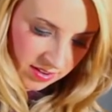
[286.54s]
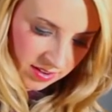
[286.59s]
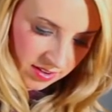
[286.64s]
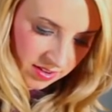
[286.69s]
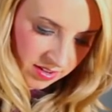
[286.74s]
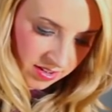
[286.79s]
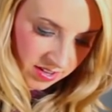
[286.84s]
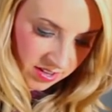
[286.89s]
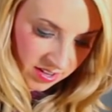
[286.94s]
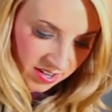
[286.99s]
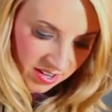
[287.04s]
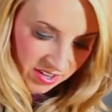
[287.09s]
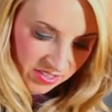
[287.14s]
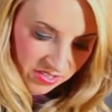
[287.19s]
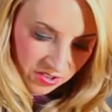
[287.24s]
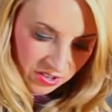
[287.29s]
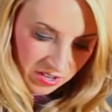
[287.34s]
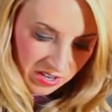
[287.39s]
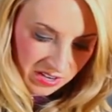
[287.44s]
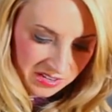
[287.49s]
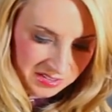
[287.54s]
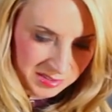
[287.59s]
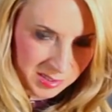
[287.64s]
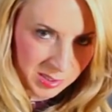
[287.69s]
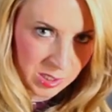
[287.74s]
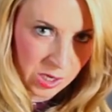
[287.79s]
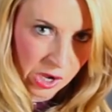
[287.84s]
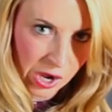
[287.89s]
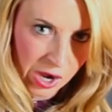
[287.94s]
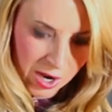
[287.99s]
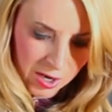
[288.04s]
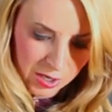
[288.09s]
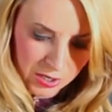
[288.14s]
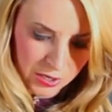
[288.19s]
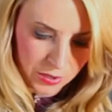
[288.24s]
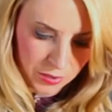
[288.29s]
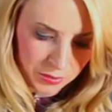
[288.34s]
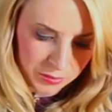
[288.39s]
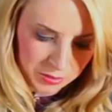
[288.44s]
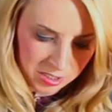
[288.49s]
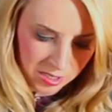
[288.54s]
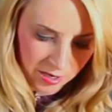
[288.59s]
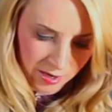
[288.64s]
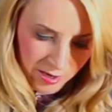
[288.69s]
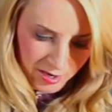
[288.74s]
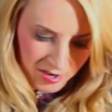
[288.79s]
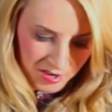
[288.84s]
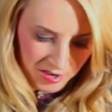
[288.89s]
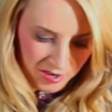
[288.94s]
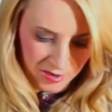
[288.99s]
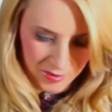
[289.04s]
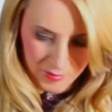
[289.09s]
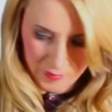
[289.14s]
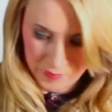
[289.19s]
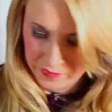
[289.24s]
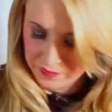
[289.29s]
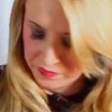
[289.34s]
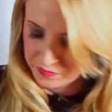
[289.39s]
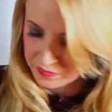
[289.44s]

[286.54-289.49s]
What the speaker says: And then it's taco time.